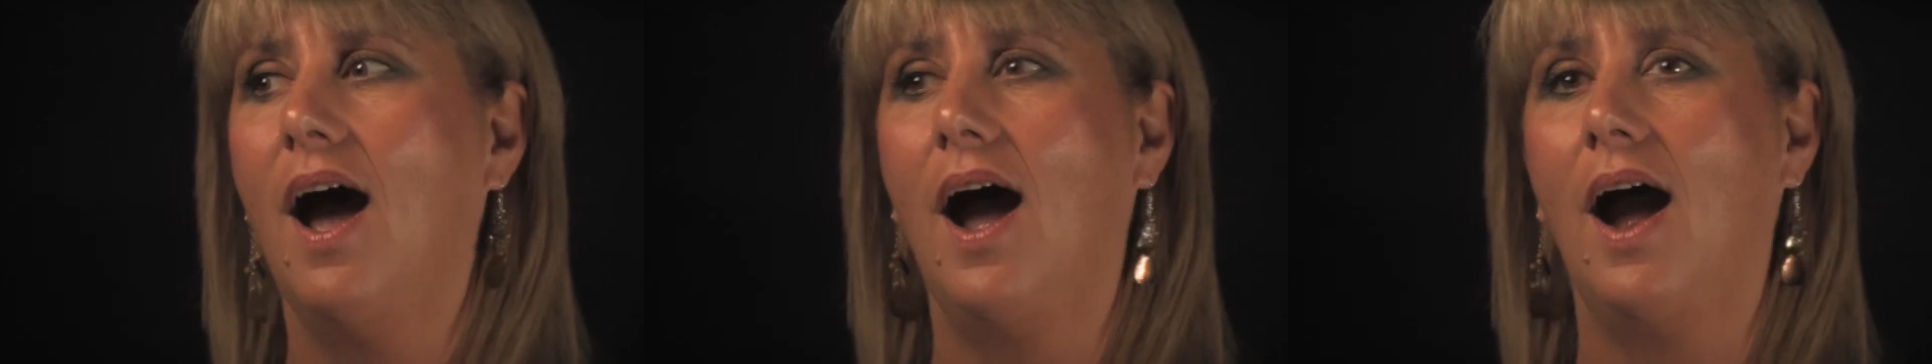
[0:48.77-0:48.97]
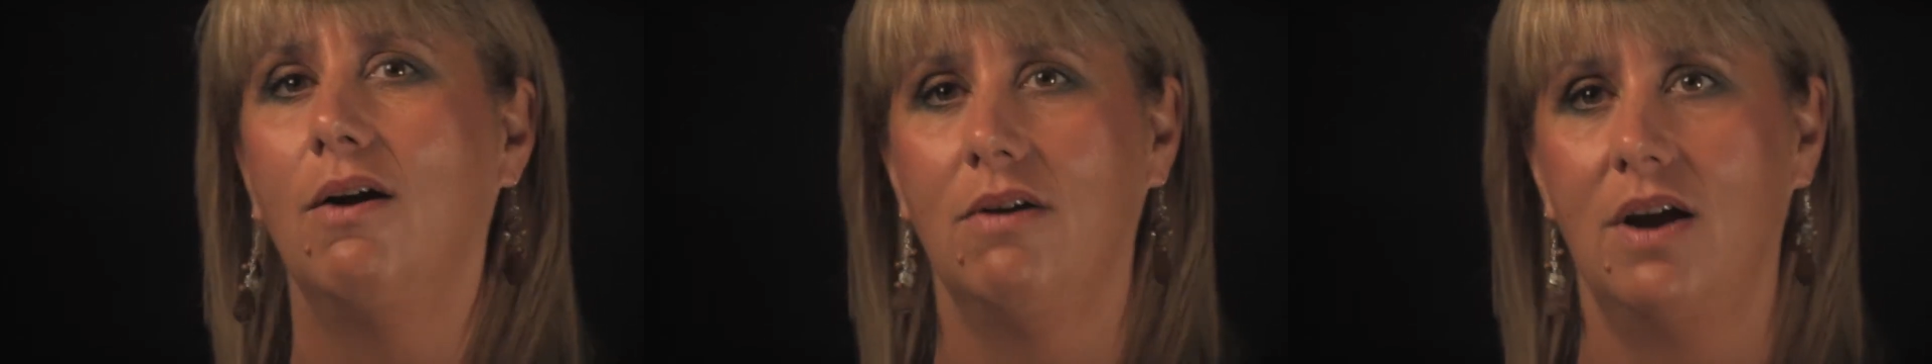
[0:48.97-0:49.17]

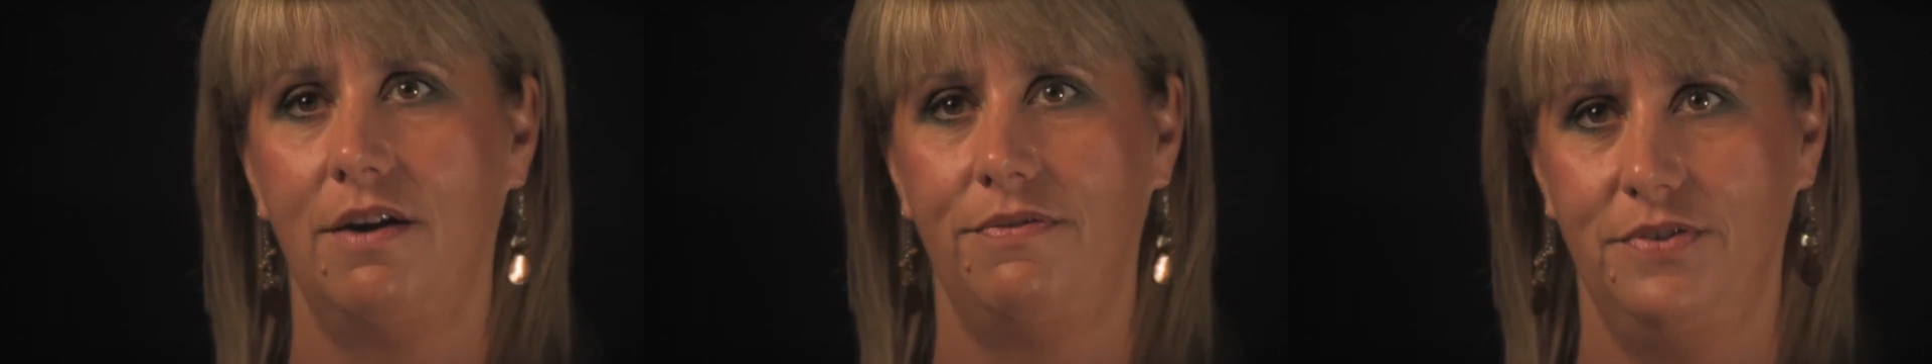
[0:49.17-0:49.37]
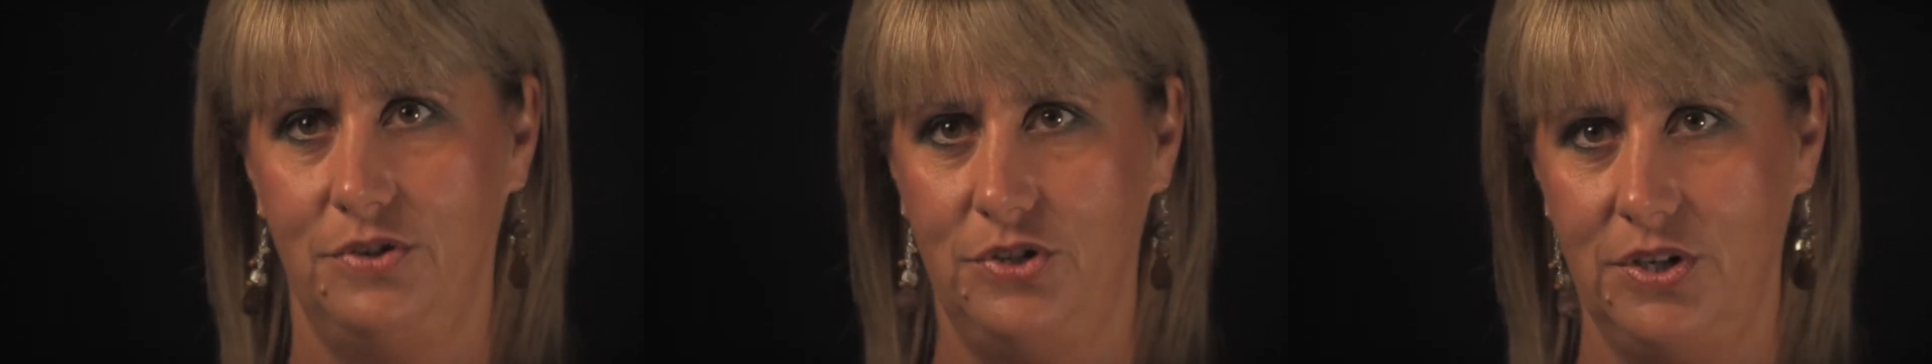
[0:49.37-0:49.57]
are
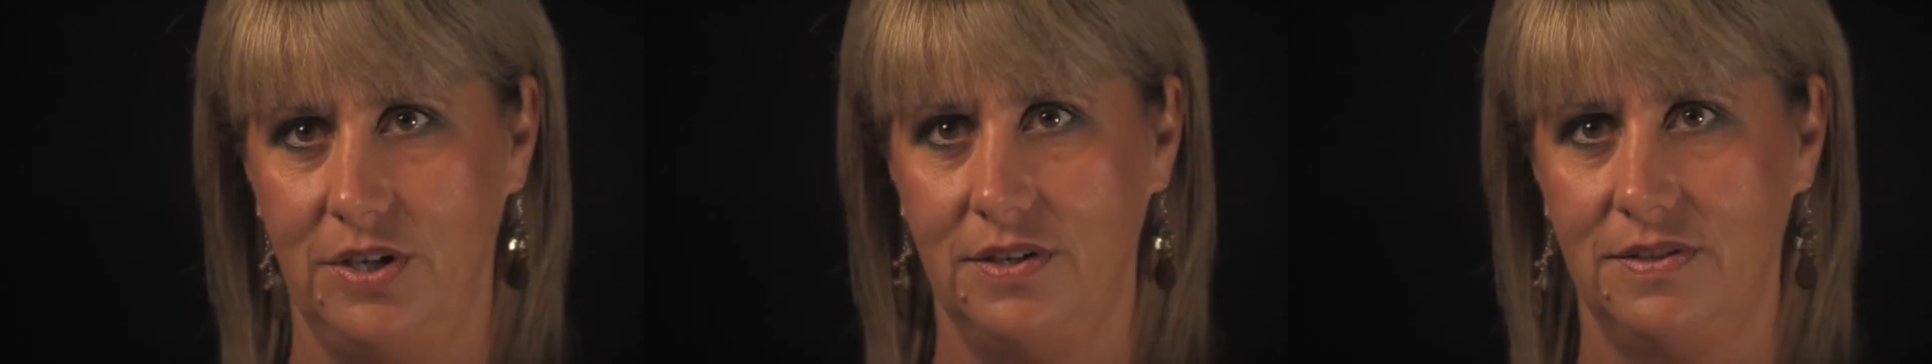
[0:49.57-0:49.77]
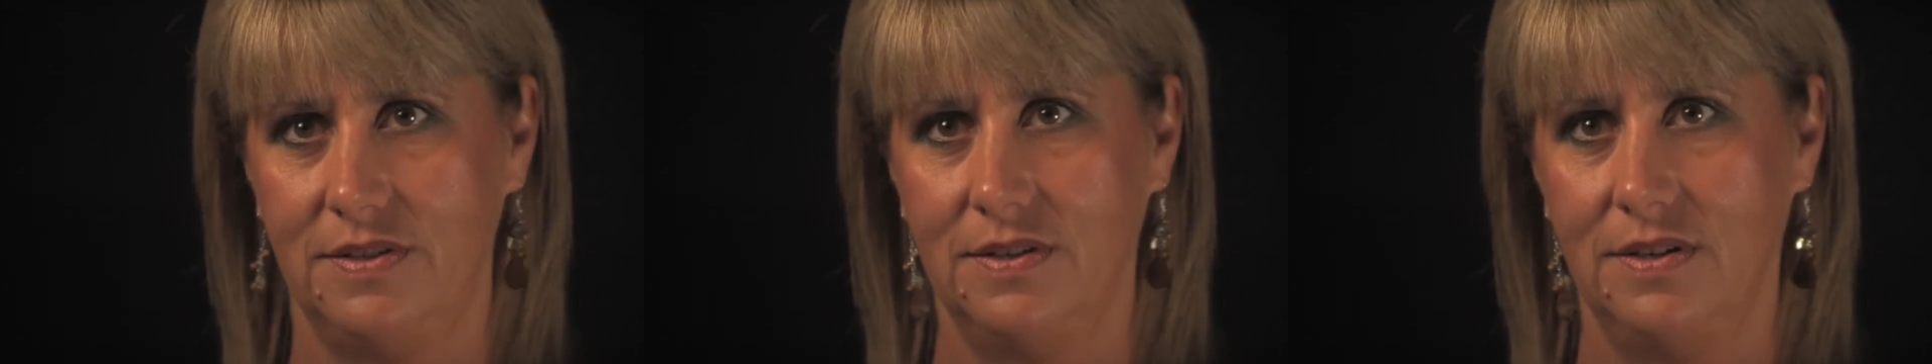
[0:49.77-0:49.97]

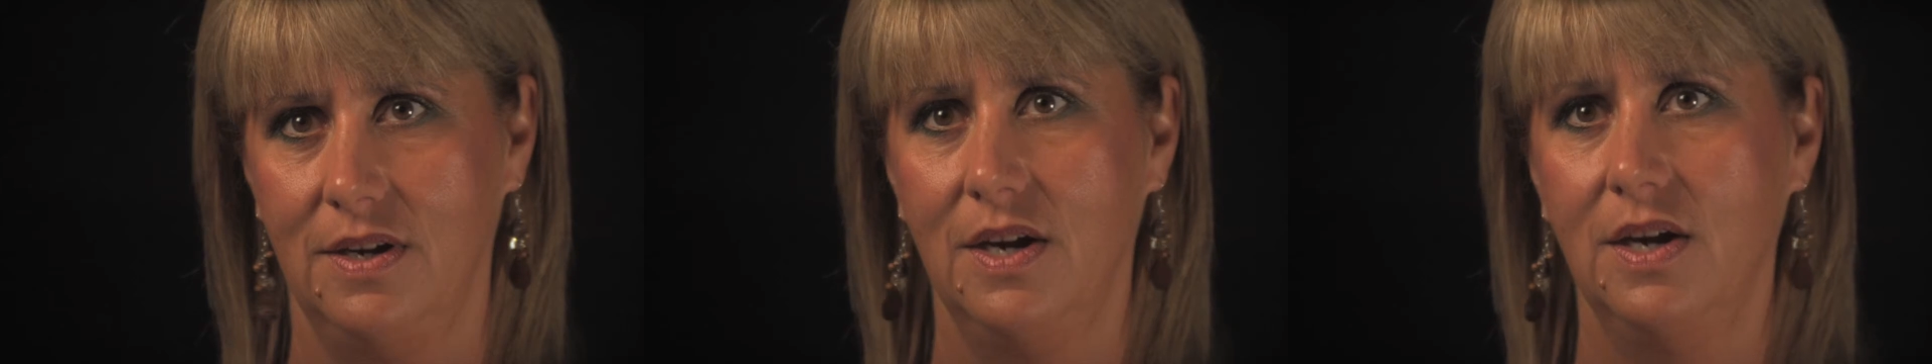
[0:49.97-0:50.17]
refugees.